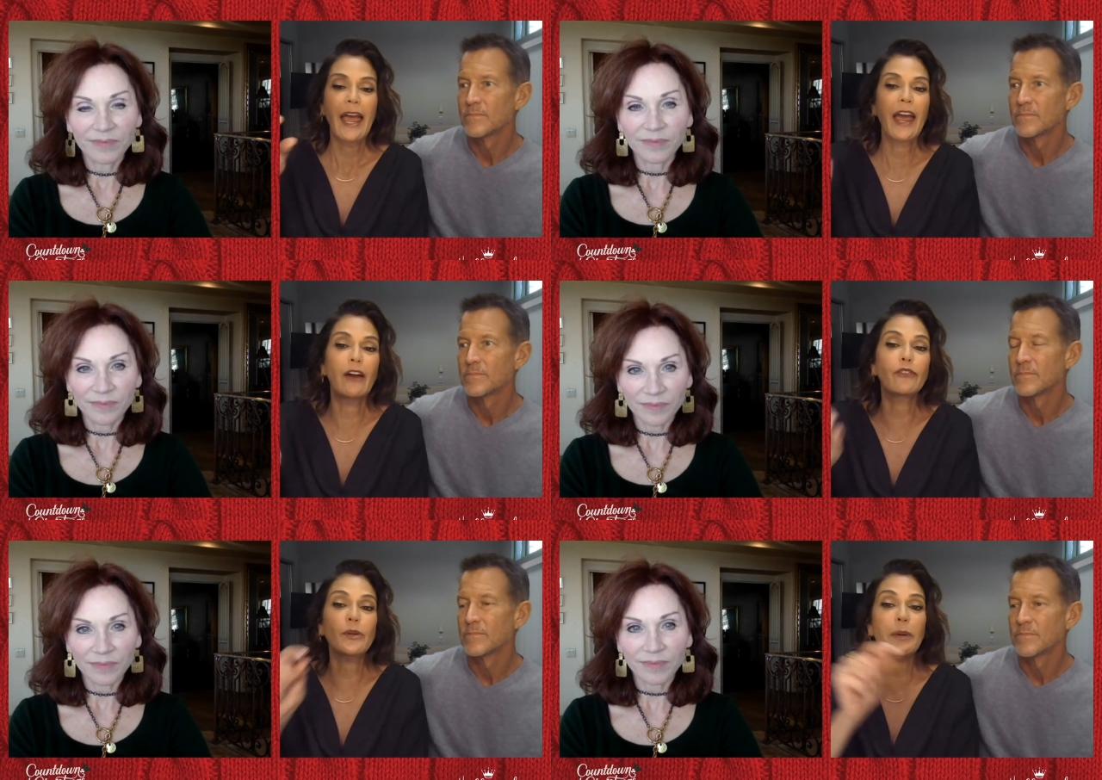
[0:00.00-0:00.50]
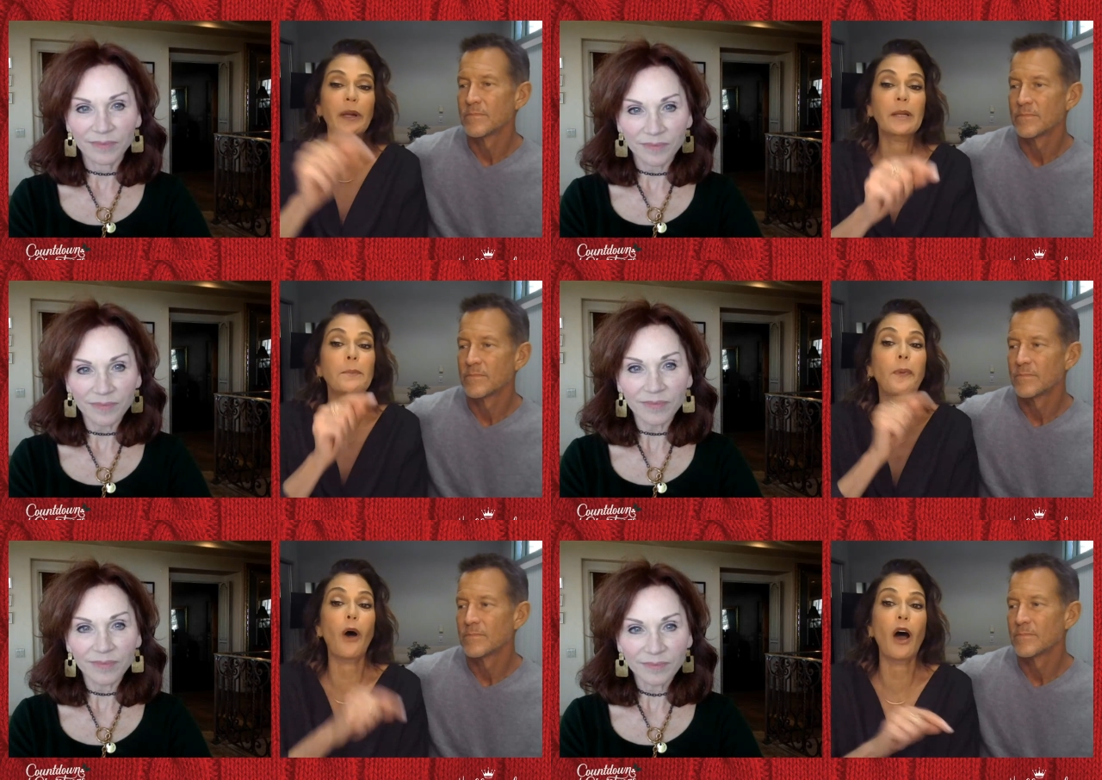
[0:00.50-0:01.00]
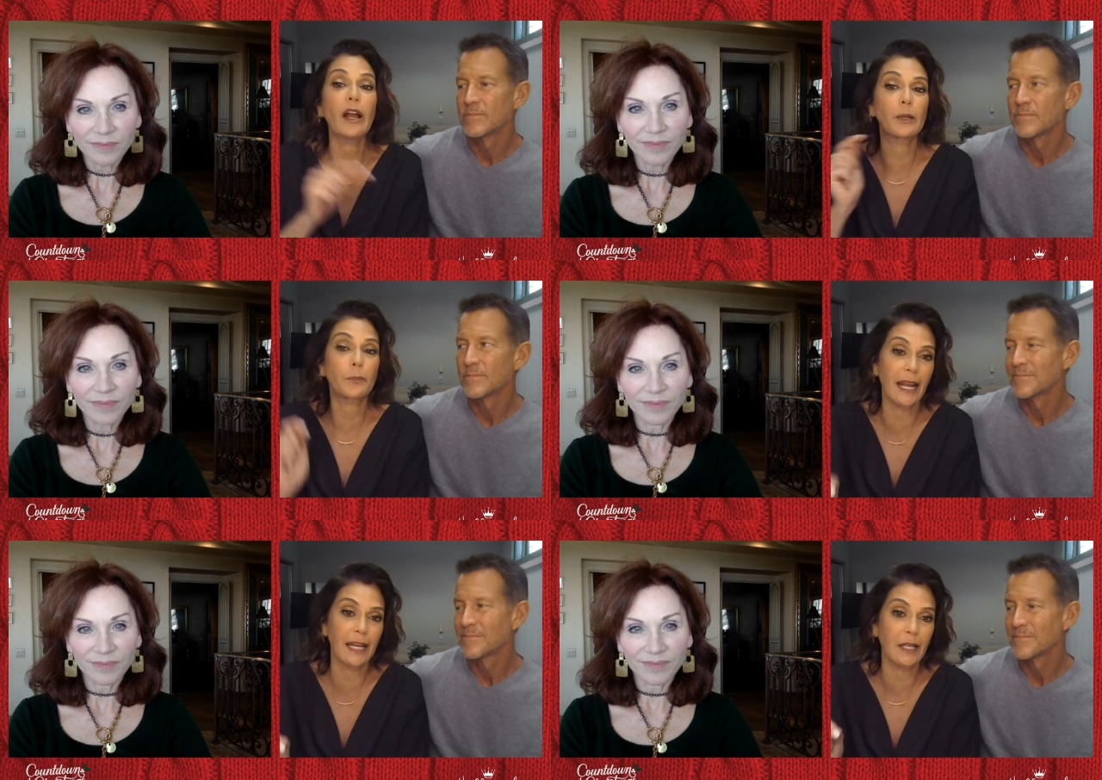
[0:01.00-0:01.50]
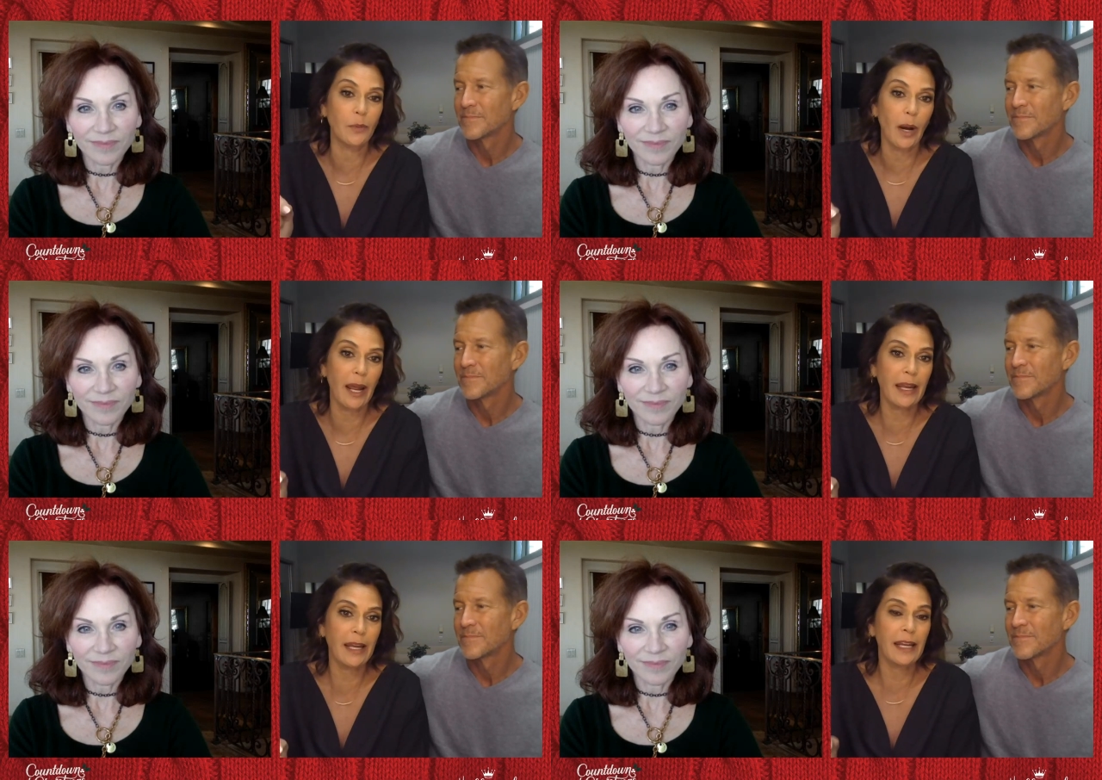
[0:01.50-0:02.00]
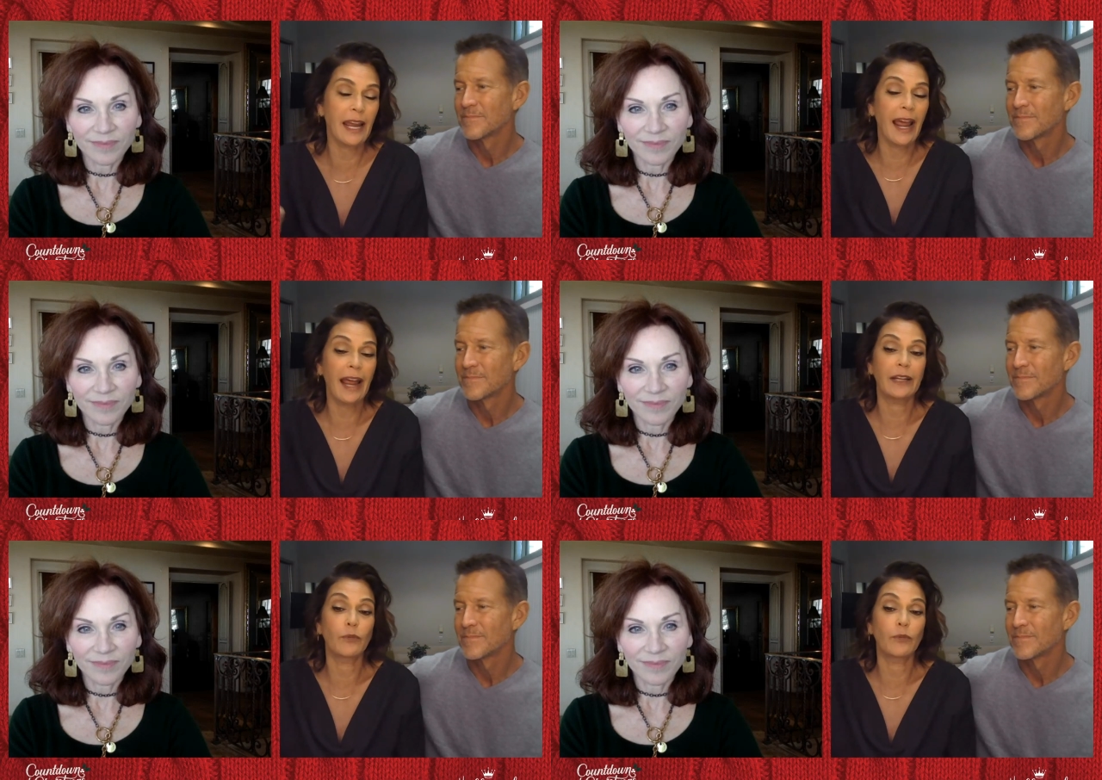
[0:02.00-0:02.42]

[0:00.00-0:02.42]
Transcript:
Speaker 1: everybody bought a present anyway